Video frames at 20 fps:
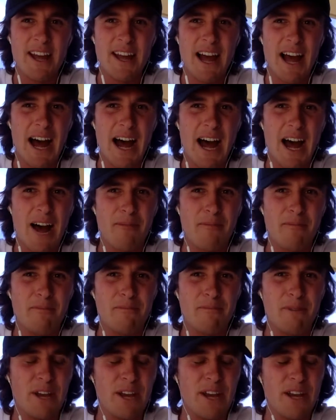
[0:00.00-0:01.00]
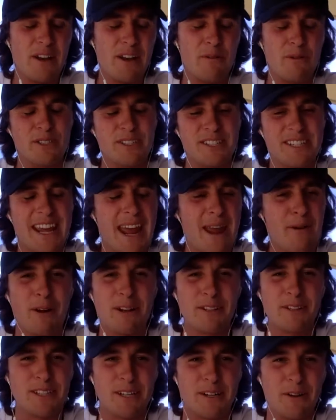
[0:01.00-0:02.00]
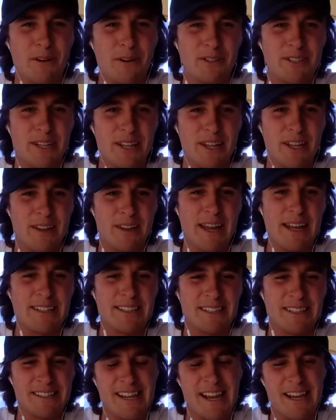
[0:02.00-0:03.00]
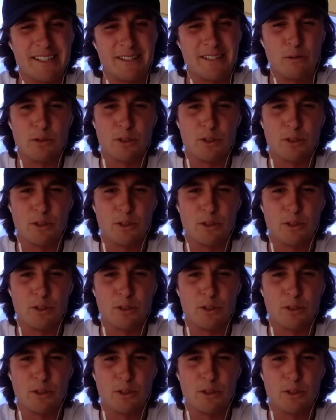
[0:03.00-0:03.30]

But it was once we got to the end of the season,